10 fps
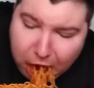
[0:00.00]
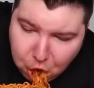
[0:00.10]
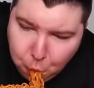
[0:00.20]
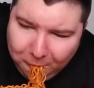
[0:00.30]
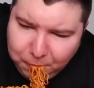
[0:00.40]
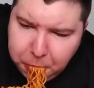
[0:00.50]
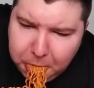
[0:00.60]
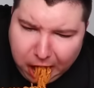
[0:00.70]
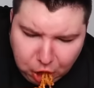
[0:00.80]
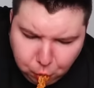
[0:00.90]
fat guy who
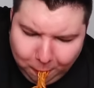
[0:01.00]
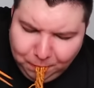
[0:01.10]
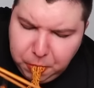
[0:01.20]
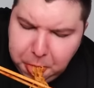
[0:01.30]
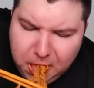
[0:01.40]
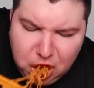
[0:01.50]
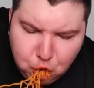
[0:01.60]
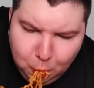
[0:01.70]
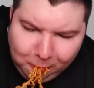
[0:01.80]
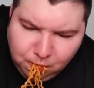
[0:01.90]
does mukbangs while
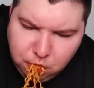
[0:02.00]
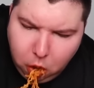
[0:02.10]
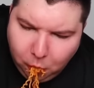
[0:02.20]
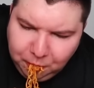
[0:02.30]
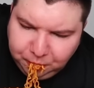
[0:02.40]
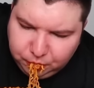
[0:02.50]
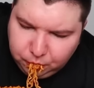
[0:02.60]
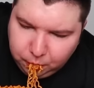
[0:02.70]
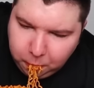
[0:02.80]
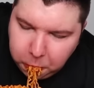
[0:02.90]
crying and soiling
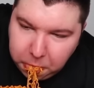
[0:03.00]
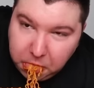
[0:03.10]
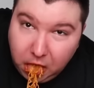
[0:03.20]
himself.